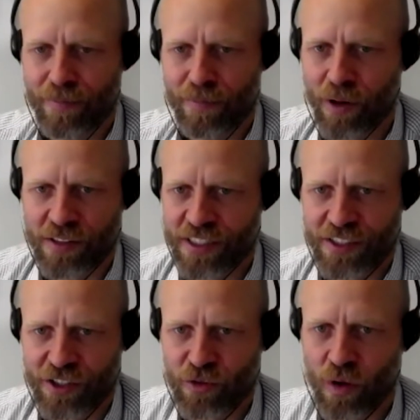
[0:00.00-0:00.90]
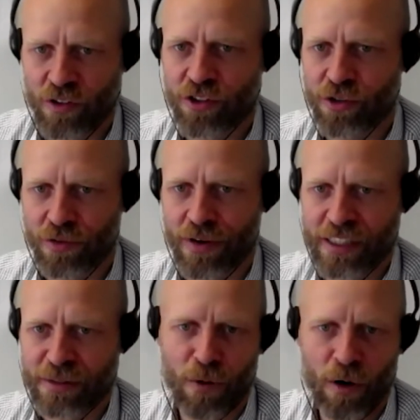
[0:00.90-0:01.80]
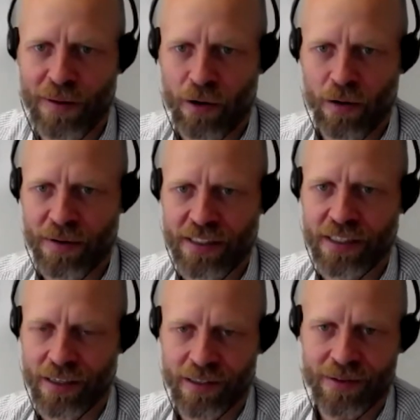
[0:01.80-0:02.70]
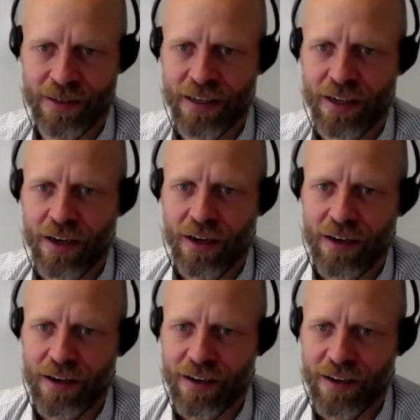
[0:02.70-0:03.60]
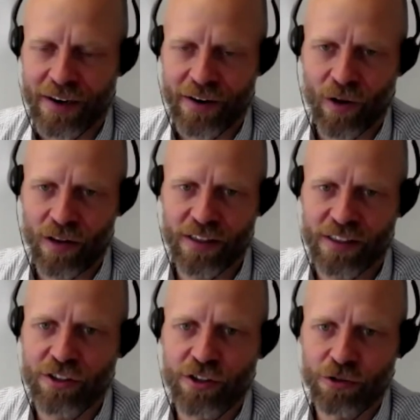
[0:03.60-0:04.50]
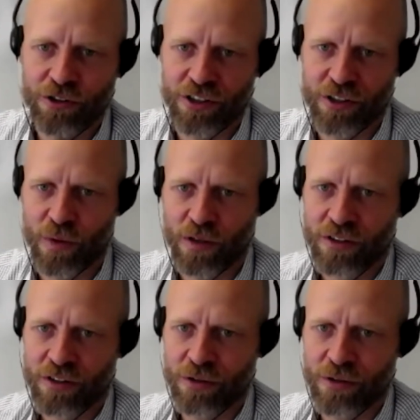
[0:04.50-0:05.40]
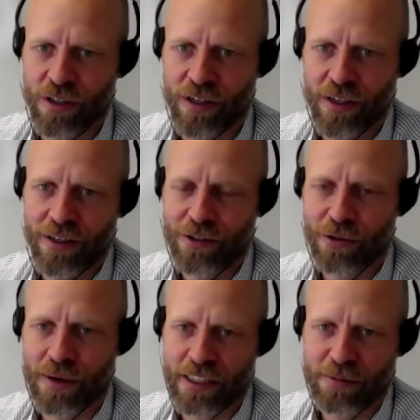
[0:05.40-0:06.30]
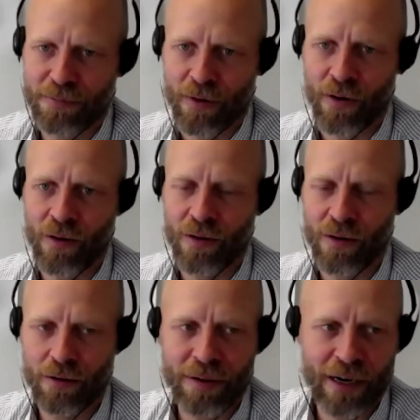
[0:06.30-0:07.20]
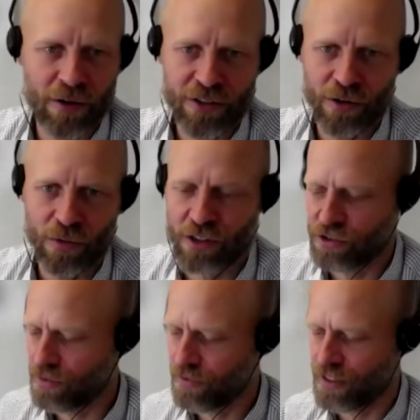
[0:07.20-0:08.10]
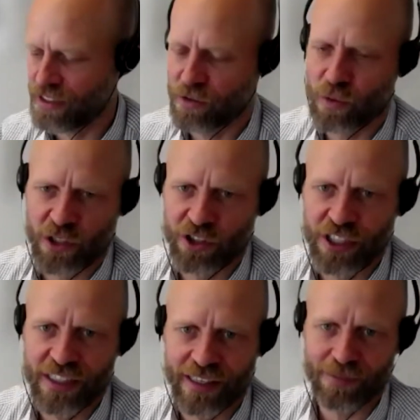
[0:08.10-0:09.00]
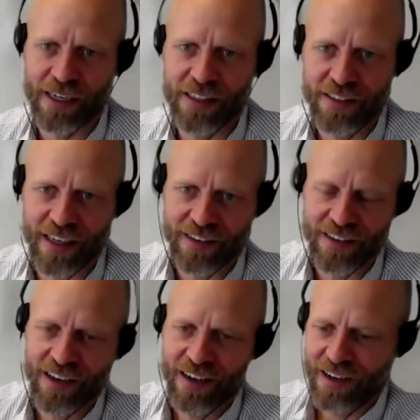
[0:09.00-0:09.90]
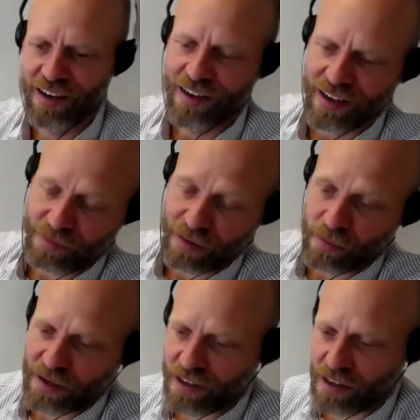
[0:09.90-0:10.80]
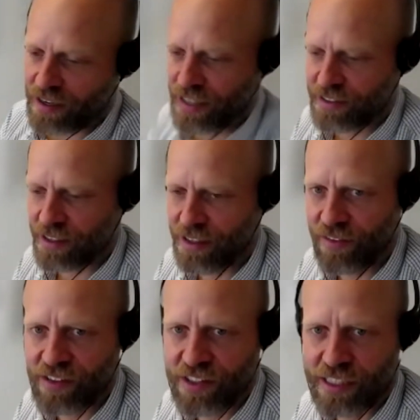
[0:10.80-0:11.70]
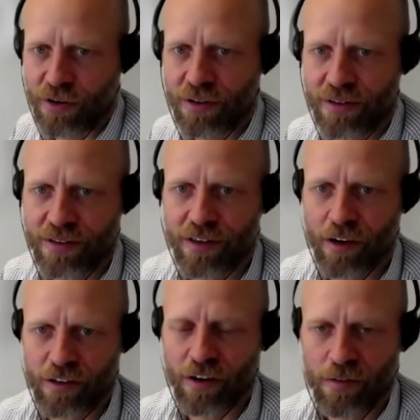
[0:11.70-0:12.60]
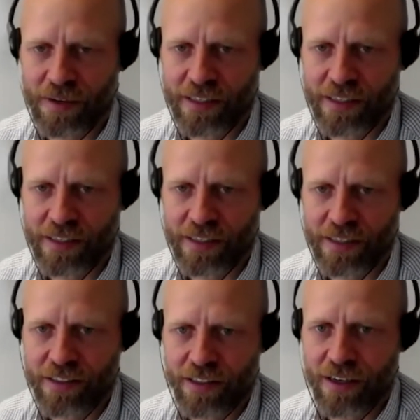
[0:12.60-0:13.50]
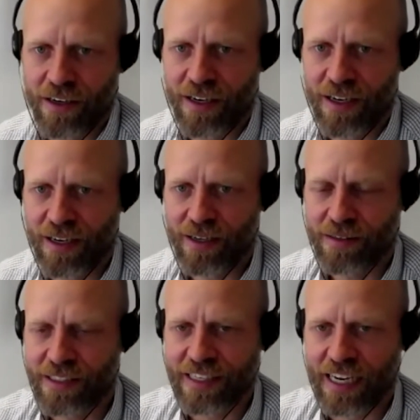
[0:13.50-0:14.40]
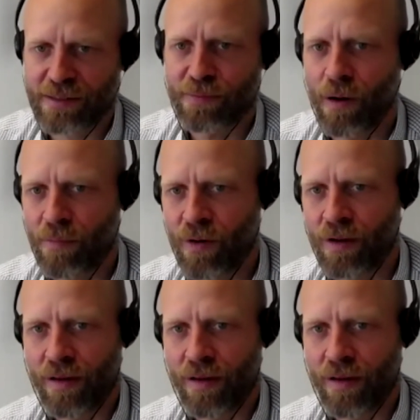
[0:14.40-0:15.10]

politicians want to grasp more power, basically, and all the institutions want to grasp more power. So for instance, what you see in Denmark is that, in my opinion, at least, the central government decides more and more,